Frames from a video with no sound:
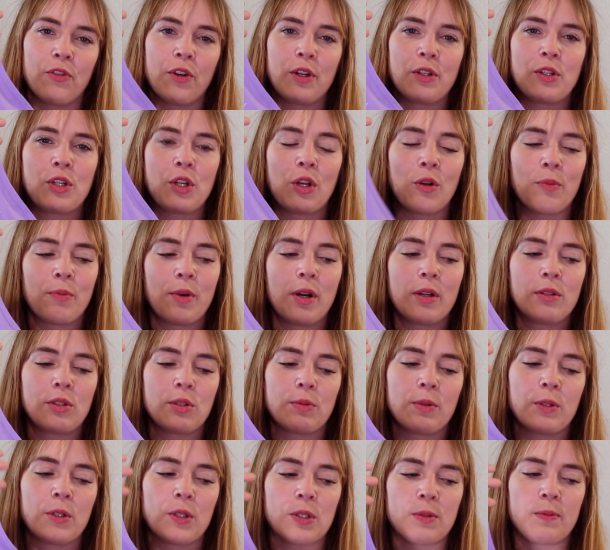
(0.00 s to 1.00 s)
for it too much,
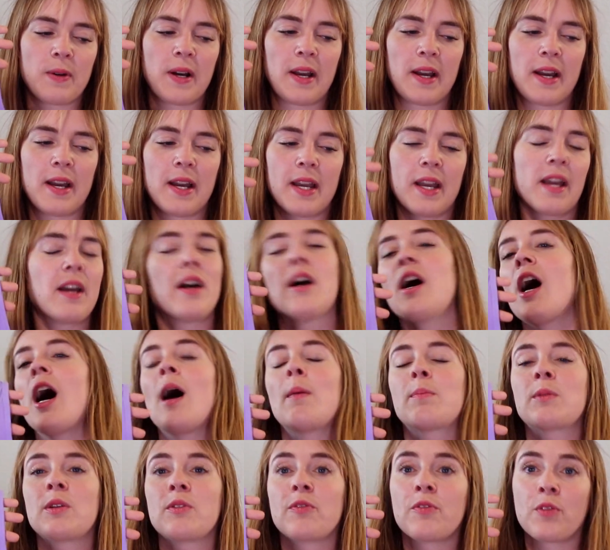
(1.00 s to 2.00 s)
which is why I
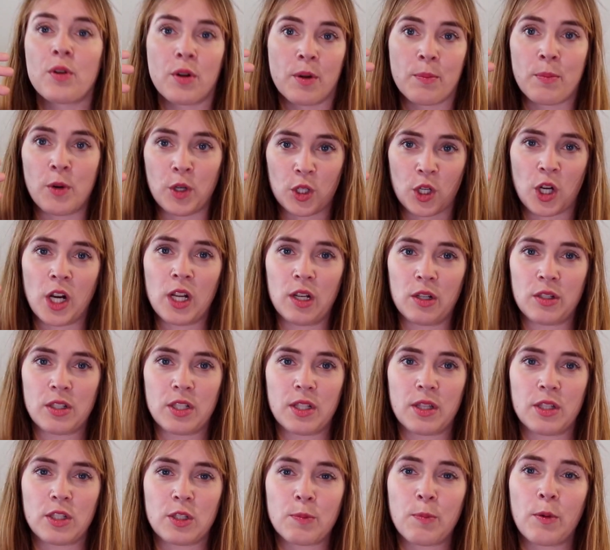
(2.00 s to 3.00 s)
opted for more colors
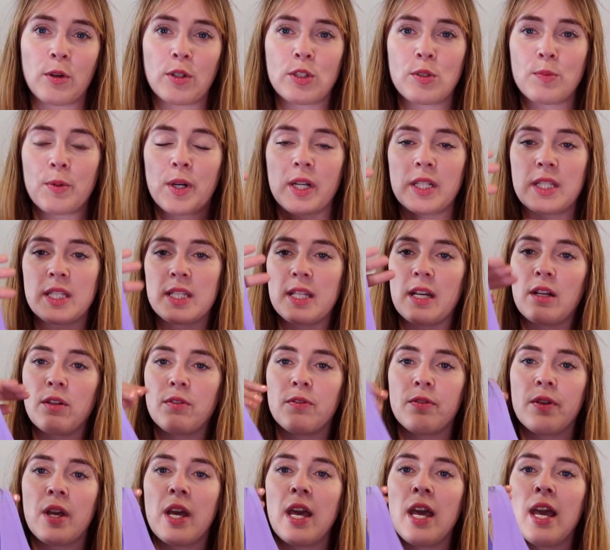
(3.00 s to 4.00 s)
in the sports bra itself.
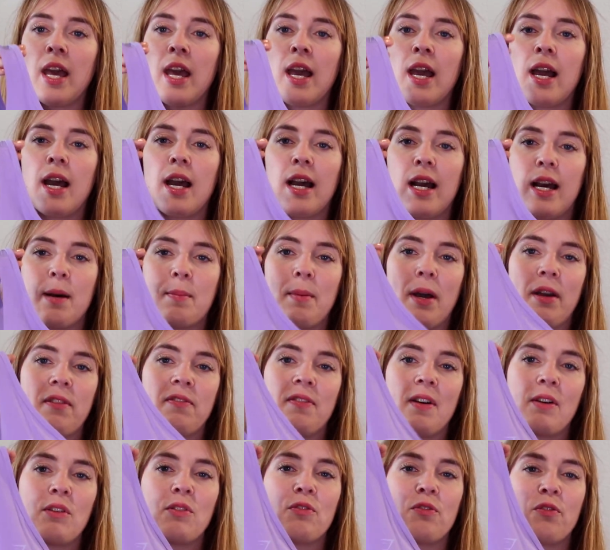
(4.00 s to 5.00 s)
I
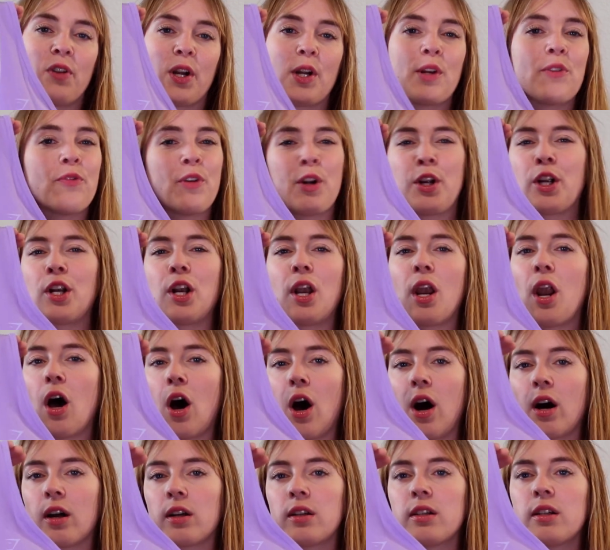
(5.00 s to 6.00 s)
found it very, very
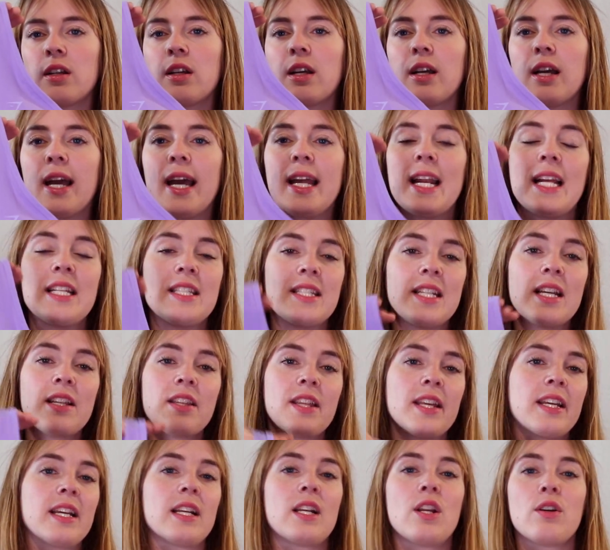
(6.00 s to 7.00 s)
long, and I still
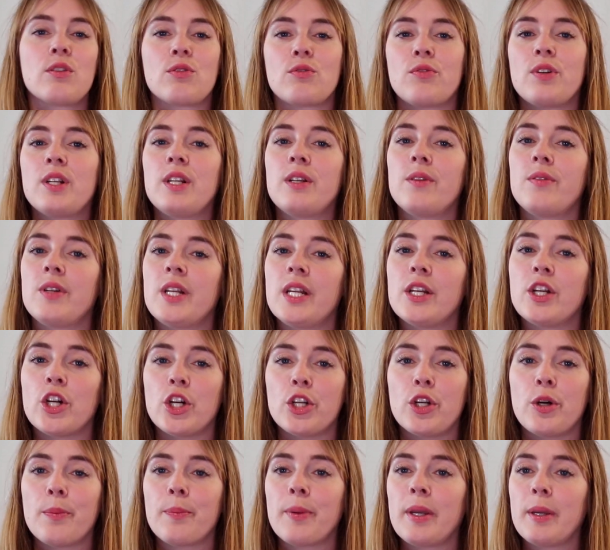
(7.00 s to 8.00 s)
think it looks really, really
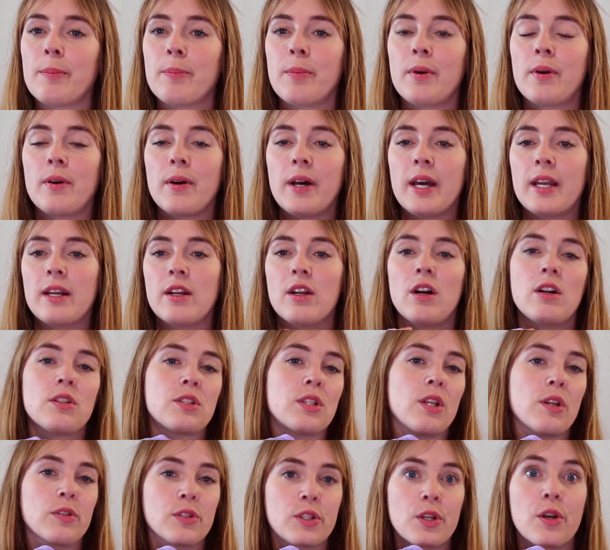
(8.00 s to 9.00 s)
good on people, and it
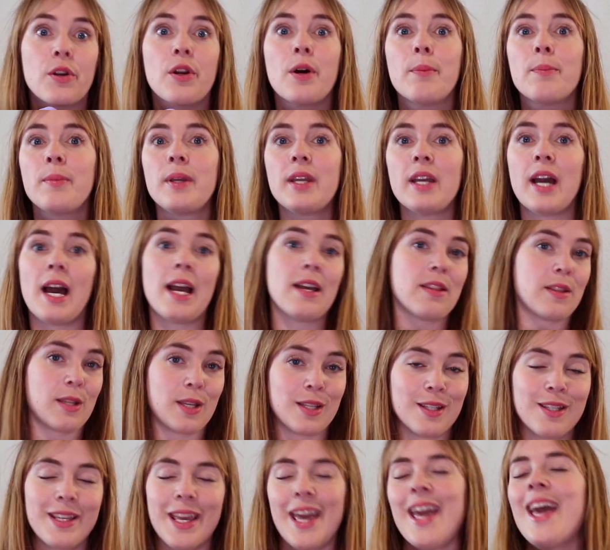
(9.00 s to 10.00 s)
also looks good on me, I
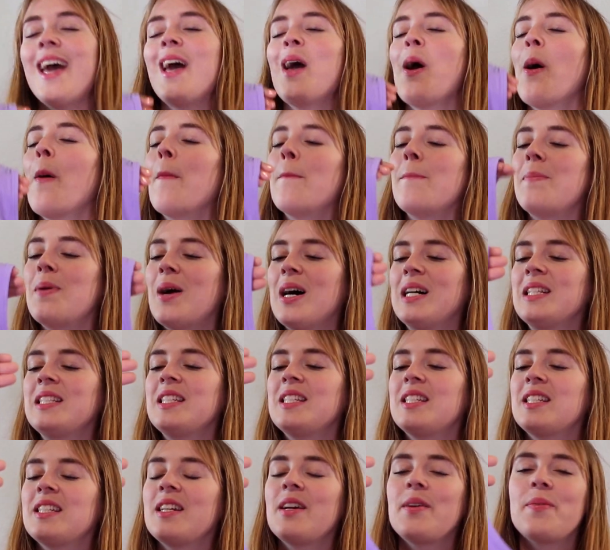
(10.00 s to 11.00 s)
think. But
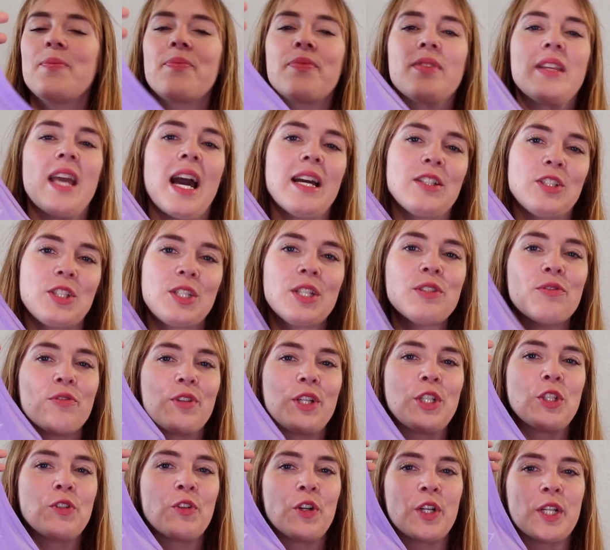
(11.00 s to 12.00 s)
yeah, I just didn't
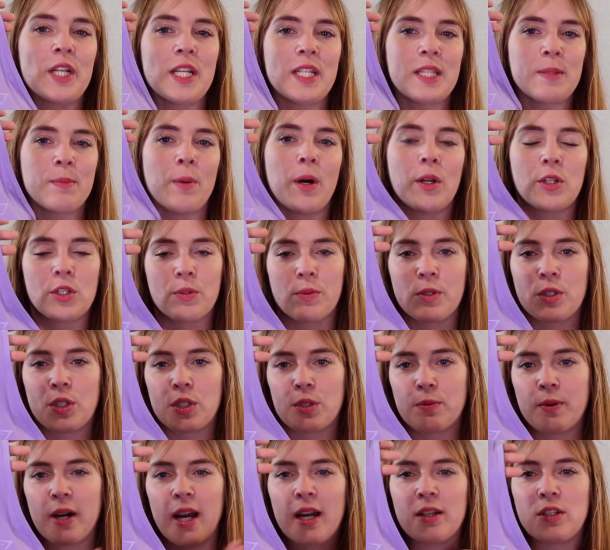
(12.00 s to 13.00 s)
reach for it as much, which
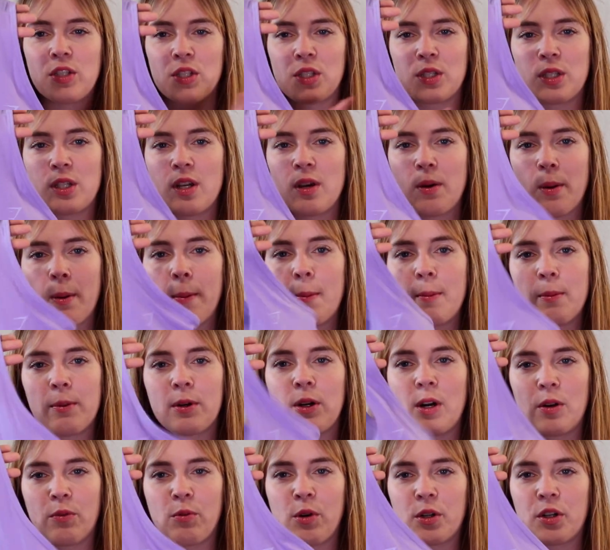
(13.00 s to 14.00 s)
is why I just
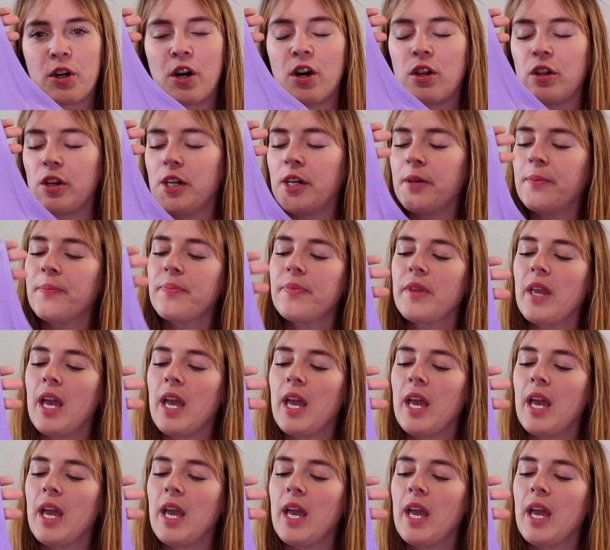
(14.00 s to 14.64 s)
got one color.